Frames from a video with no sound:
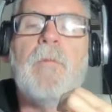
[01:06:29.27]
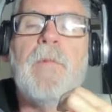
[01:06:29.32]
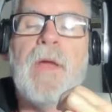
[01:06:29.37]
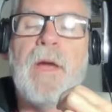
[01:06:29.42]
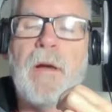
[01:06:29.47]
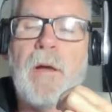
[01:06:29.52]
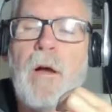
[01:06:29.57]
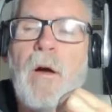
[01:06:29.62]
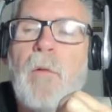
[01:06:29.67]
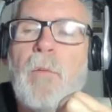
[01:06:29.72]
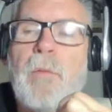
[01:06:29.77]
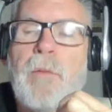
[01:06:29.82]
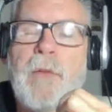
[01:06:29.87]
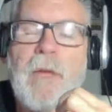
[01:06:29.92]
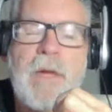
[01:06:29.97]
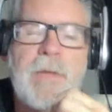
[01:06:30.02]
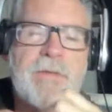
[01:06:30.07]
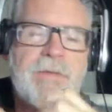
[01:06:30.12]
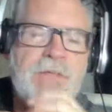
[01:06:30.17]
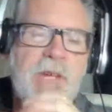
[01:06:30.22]
Yeah. Oh,
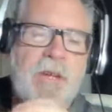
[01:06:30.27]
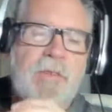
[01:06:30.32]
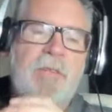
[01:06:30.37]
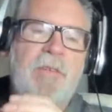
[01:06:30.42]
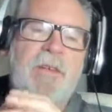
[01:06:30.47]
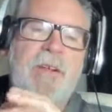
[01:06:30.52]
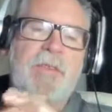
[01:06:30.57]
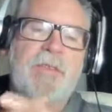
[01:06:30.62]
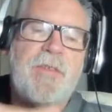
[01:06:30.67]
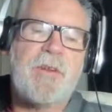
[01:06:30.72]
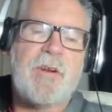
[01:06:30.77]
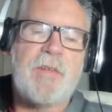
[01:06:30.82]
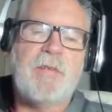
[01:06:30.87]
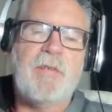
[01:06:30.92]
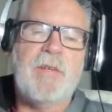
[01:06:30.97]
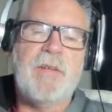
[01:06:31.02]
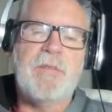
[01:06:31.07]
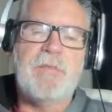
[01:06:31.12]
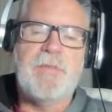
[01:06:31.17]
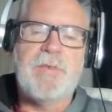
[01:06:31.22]
yeah. Second Fleet, Third
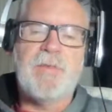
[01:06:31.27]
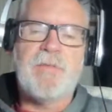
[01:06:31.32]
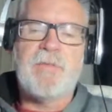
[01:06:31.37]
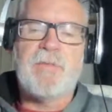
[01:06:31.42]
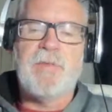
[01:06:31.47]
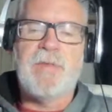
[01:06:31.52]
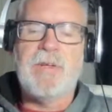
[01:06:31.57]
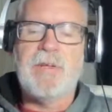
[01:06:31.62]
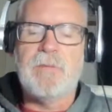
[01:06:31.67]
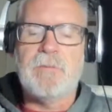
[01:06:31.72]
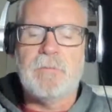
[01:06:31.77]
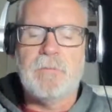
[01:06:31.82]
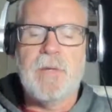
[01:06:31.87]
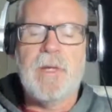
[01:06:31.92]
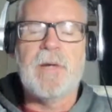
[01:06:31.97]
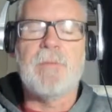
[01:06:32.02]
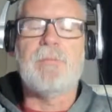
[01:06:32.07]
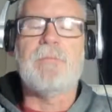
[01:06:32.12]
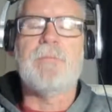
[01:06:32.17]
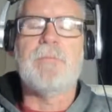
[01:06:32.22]
Fleet, Fifth Fleet.
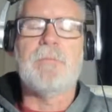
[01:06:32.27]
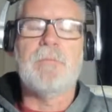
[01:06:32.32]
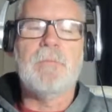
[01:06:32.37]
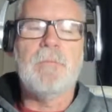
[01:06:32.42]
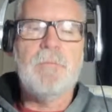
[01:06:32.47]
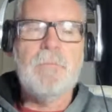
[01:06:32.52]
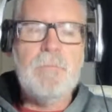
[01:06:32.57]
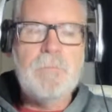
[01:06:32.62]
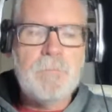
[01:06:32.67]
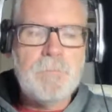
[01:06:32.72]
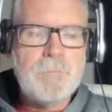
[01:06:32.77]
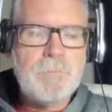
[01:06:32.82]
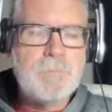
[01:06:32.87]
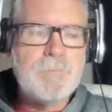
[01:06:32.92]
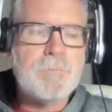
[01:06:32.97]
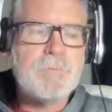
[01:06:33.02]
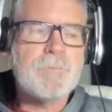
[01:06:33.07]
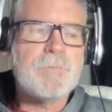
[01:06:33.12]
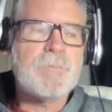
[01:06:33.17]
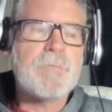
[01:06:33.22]
Yep.
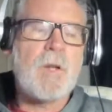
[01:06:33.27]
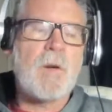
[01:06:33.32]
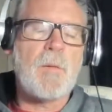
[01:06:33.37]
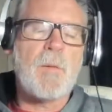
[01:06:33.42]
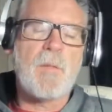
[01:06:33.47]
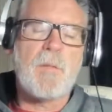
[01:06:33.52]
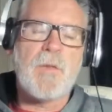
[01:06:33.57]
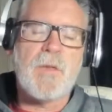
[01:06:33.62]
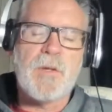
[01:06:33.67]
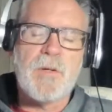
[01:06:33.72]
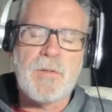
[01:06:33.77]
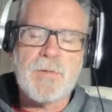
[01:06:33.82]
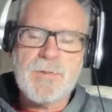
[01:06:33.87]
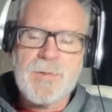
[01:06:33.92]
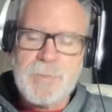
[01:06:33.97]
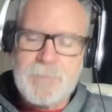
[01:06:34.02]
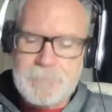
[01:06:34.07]
I remember those.